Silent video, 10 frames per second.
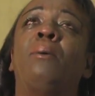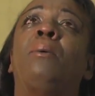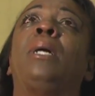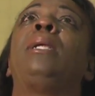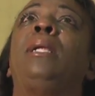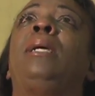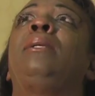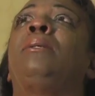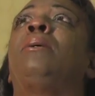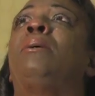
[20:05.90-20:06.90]
What did he
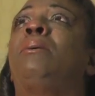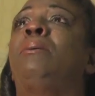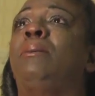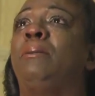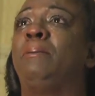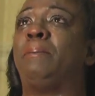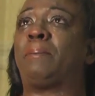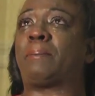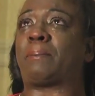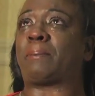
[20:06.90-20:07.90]
do?
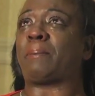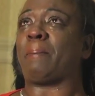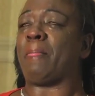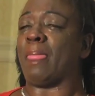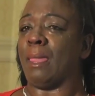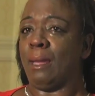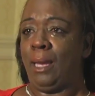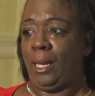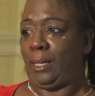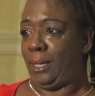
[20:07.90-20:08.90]

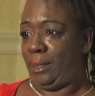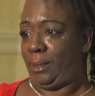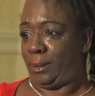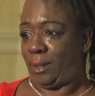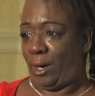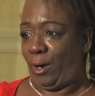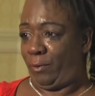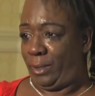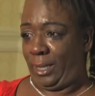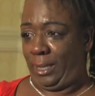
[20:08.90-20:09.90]
He didn't
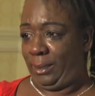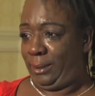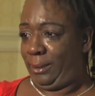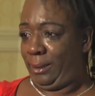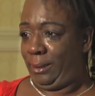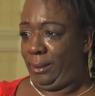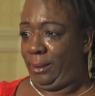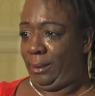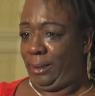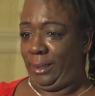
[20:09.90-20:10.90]
deserve this
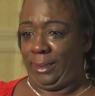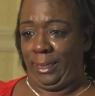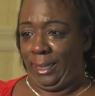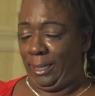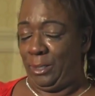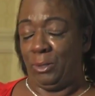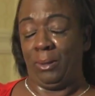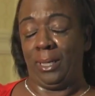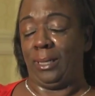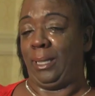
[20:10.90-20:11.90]
because he didn't do
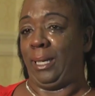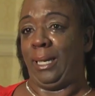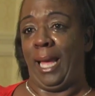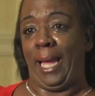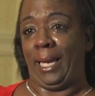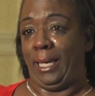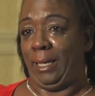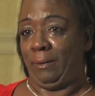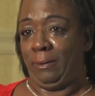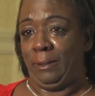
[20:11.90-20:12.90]
anything negative.